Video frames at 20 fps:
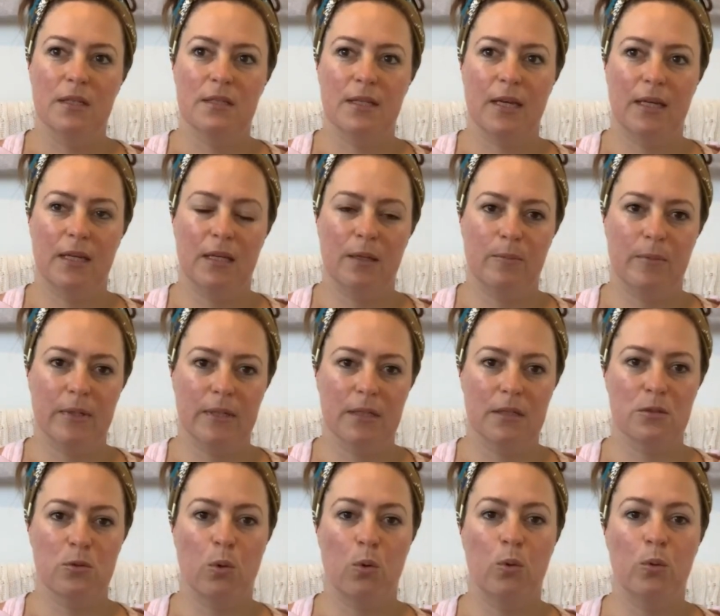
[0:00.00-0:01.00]
taking
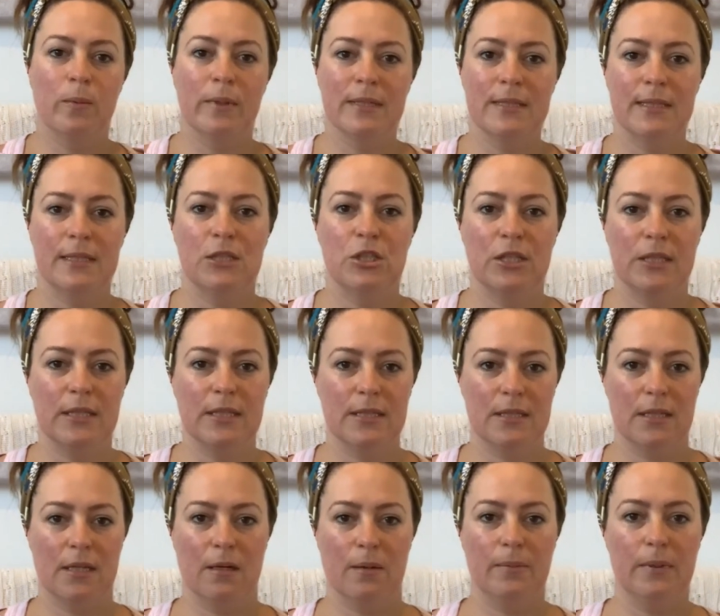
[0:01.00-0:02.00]
because all my stitching is
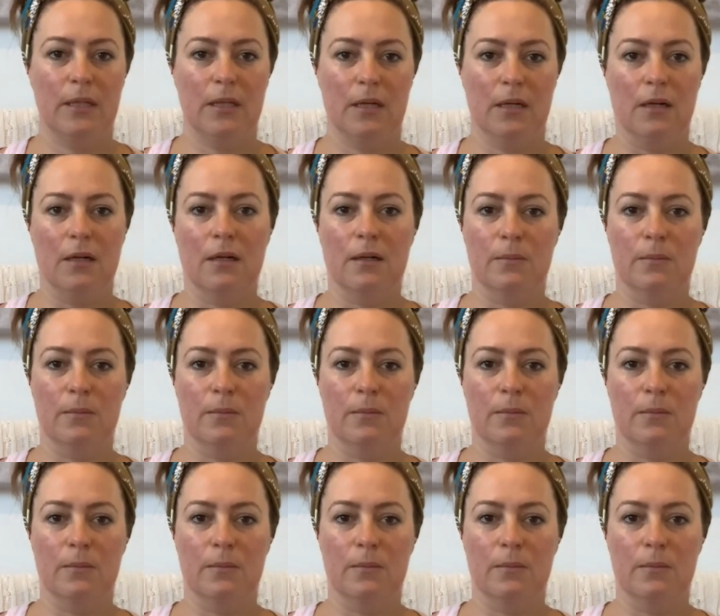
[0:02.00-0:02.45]
set up here